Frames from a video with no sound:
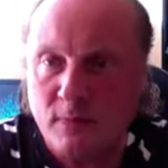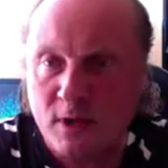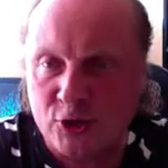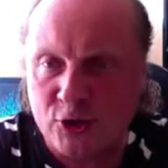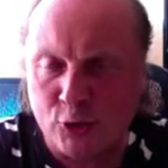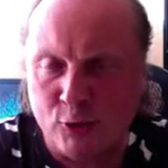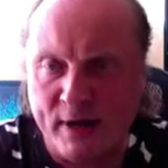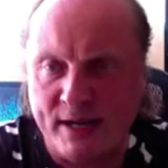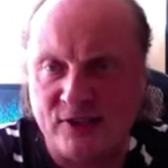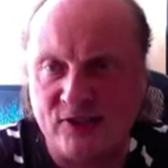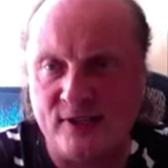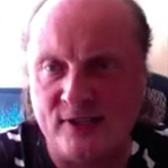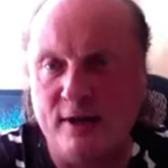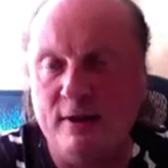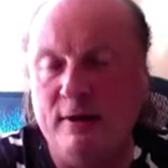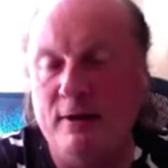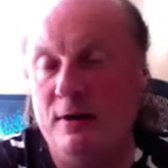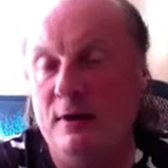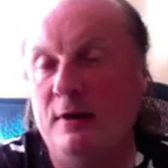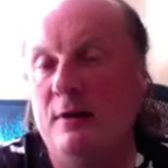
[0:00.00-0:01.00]
So as
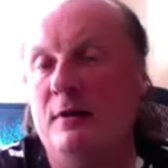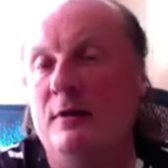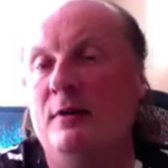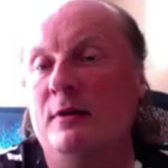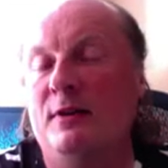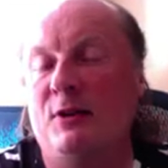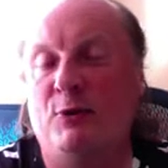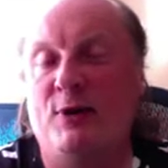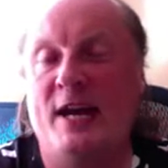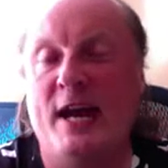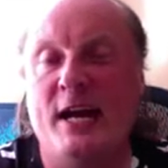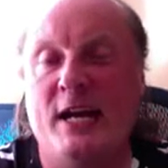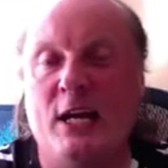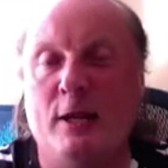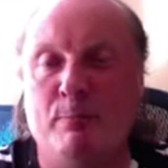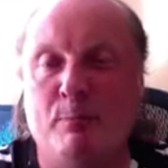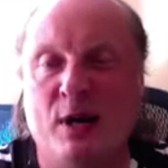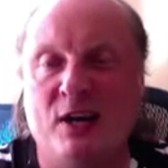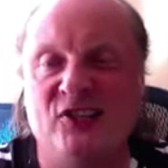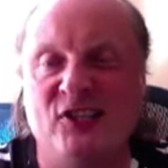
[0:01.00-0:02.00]

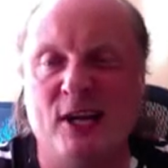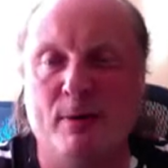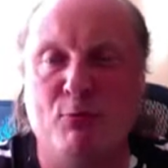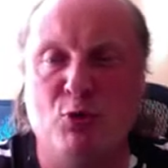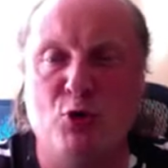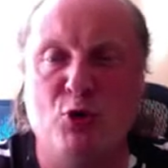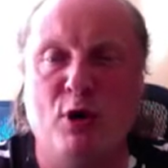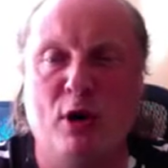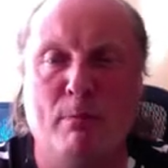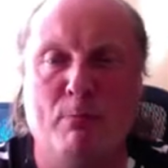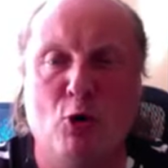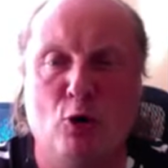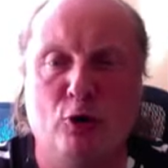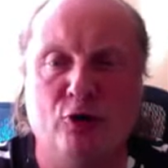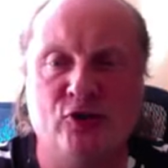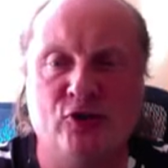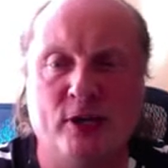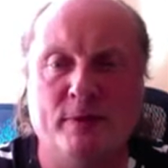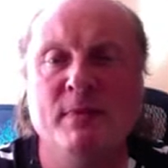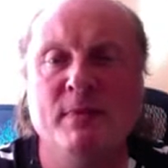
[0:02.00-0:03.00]
created by Samuel
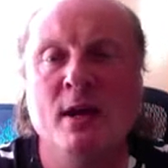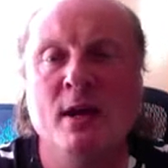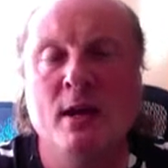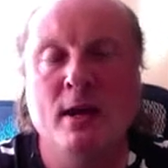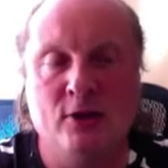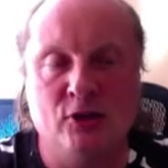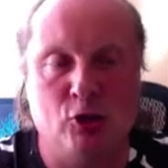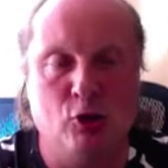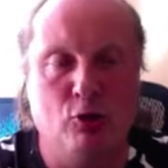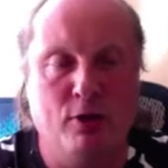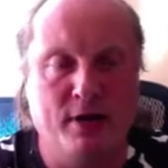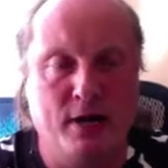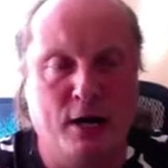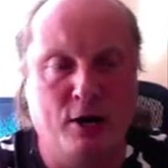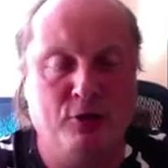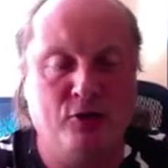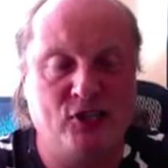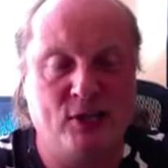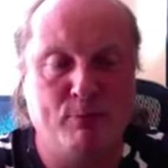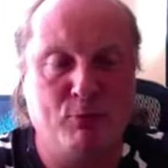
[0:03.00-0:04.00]
Morse. So
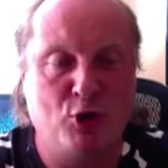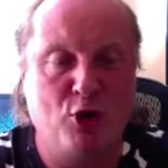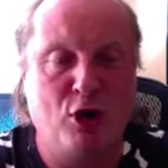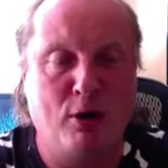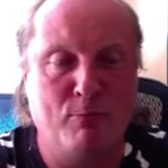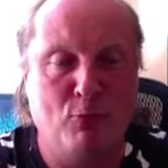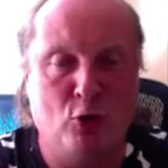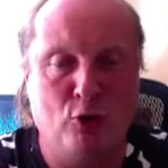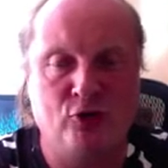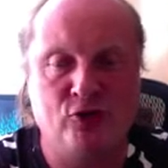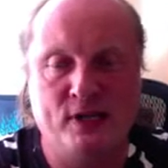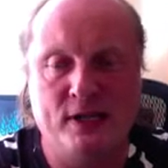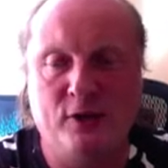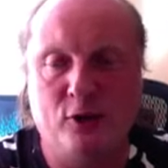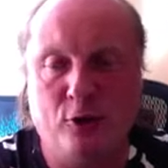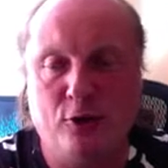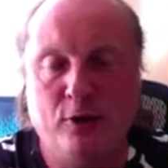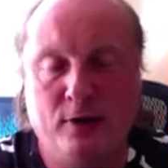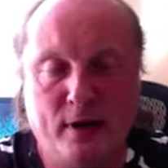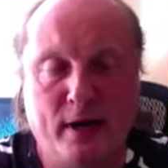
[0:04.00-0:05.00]
now Samuel Morse in
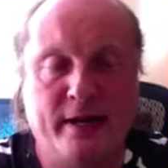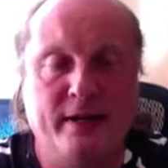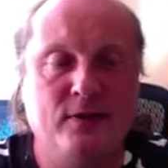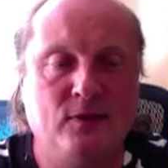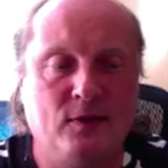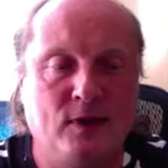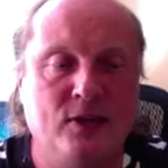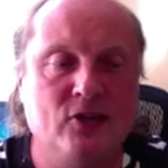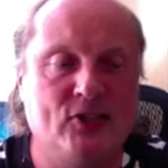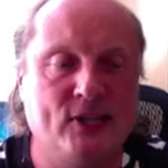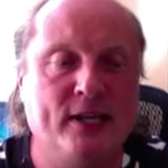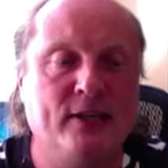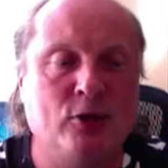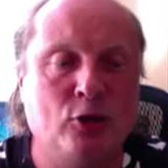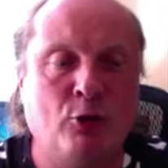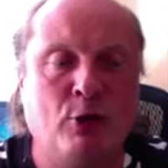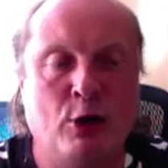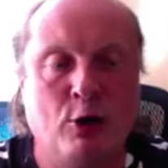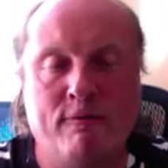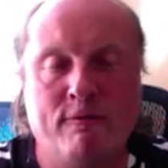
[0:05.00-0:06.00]
the 19th
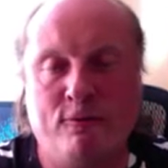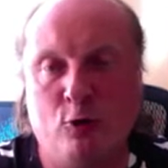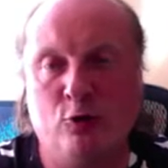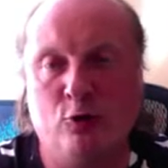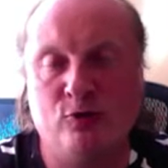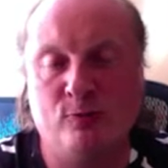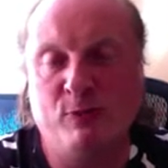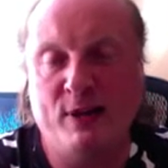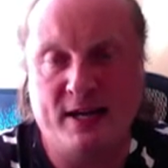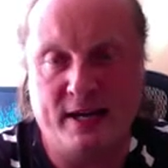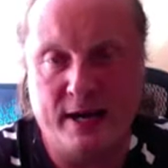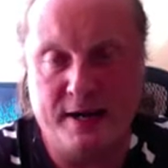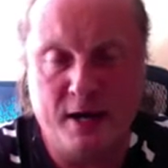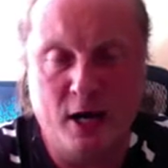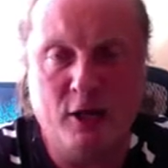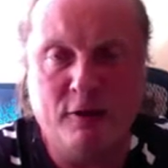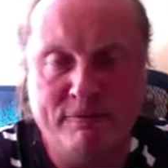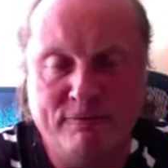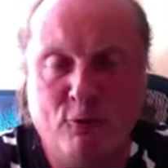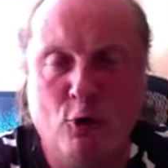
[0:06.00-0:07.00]
century, of course, we
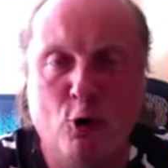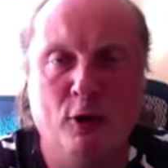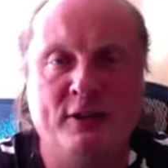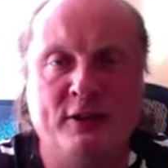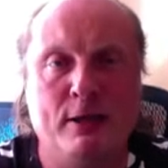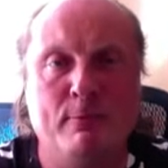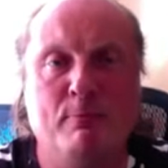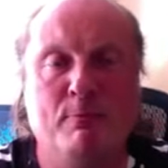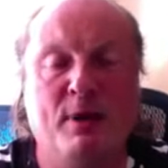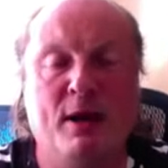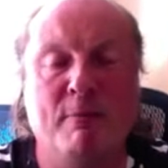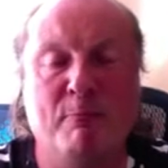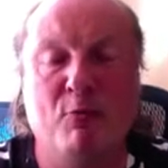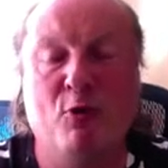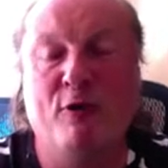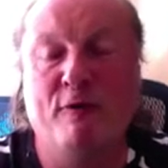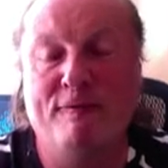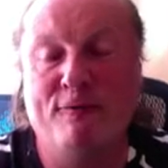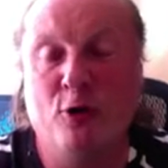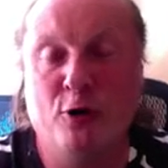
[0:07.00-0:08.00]
cannot fault him
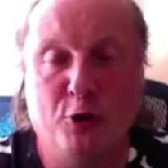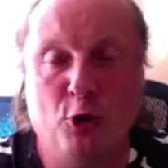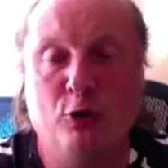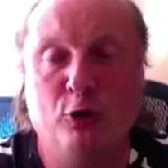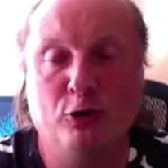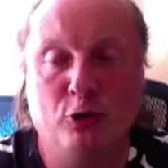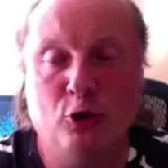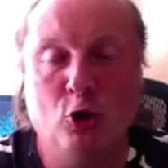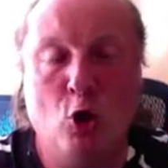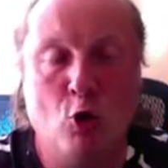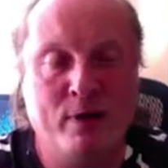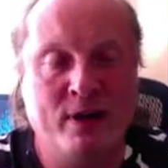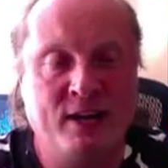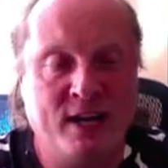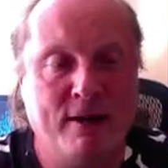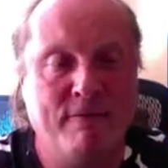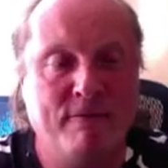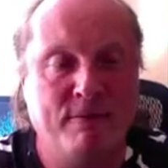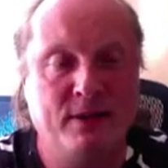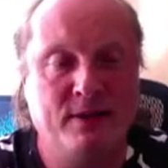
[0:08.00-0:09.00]
for not knowing
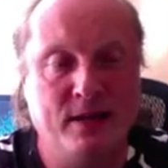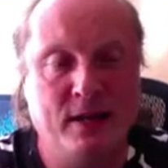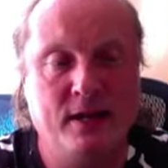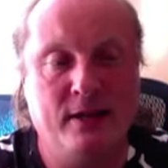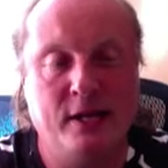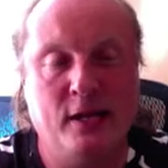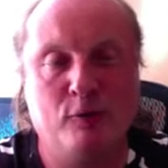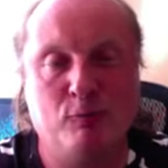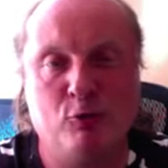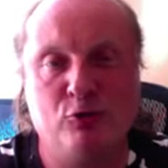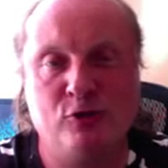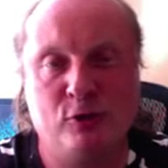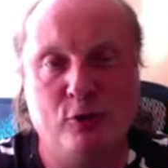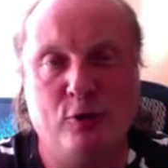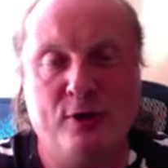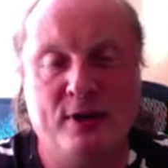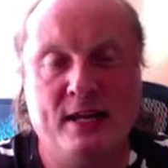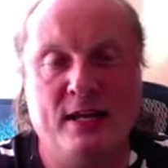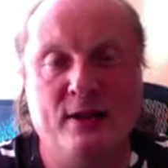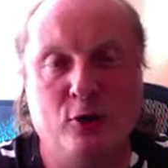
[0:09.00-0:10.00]
everything that was
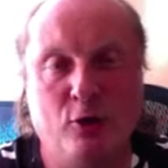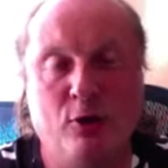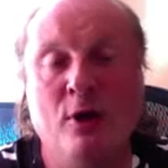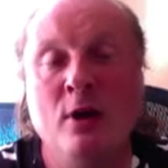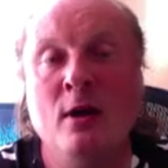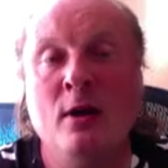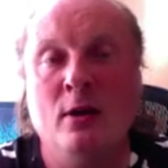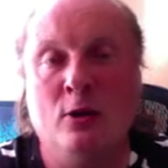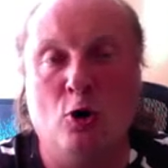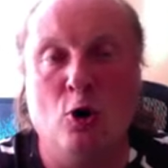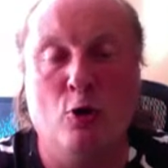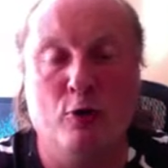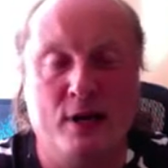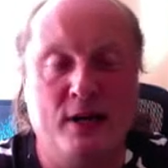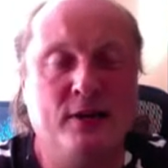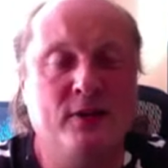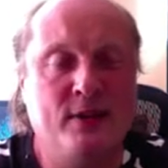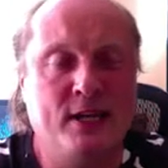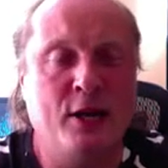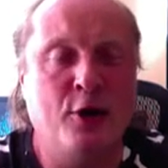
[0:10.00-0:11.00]
learned in the
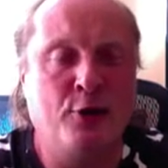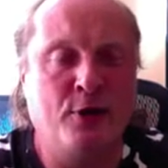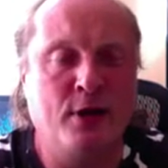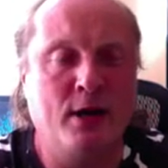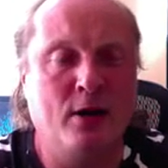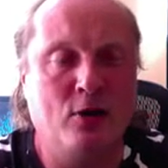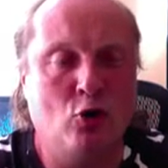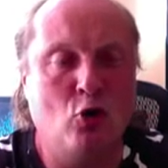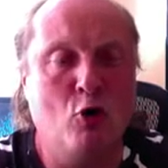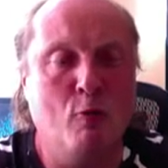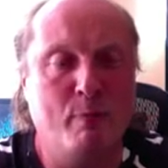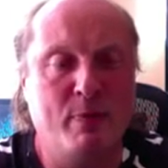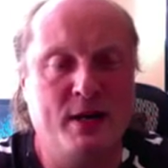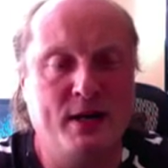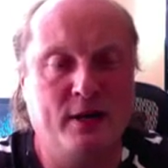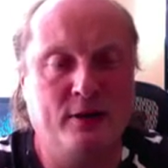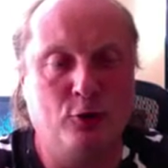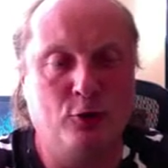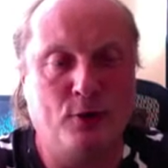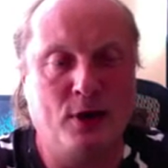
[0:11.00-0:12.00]
coding theory and
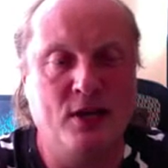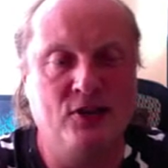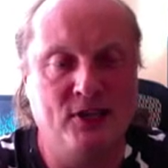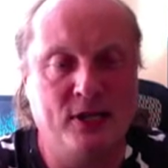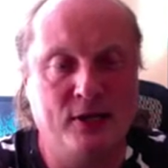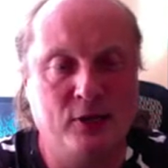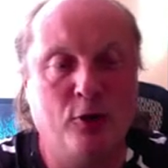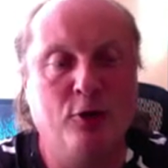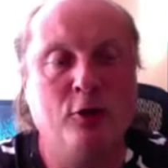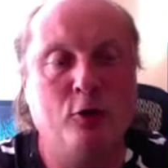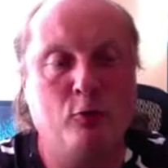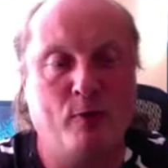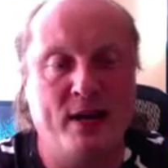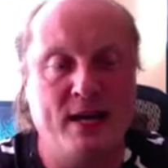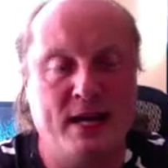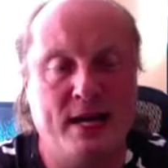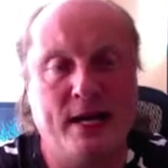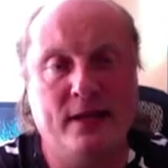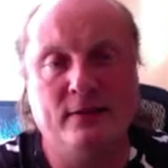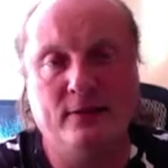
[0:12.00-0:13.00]
combinatorics in the
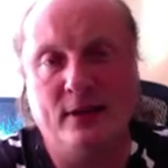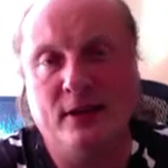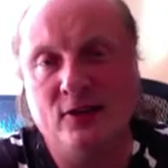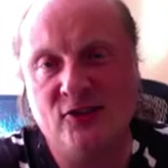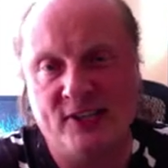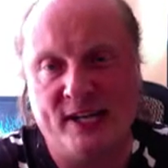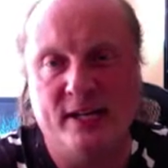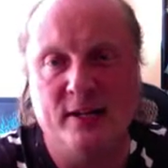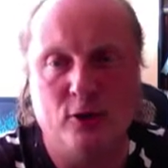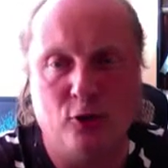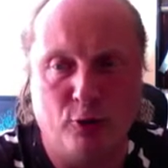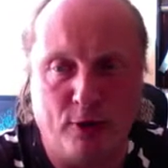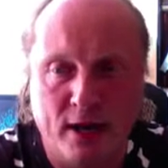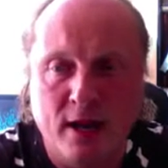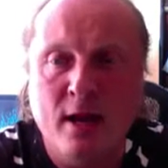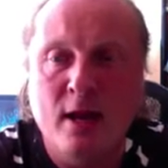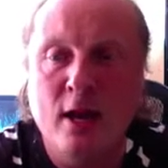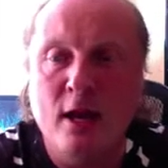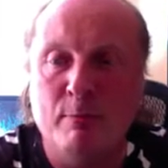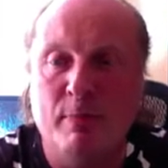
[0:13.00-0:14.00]
20th century.
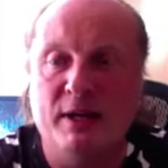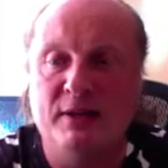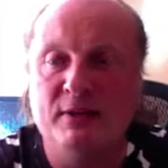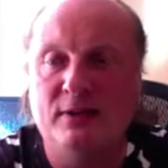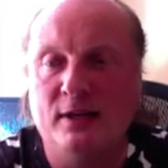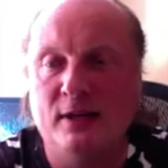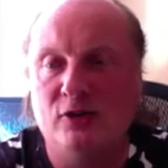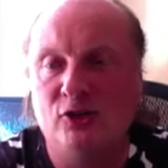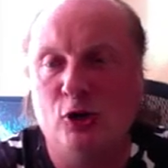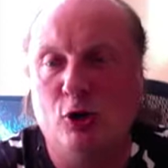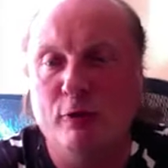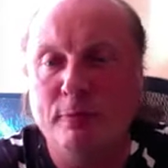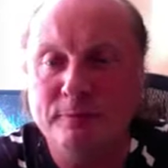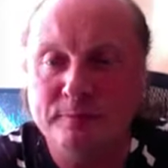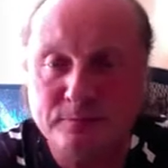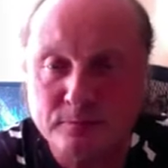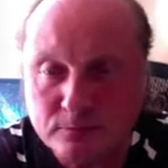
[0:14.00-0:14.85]
But so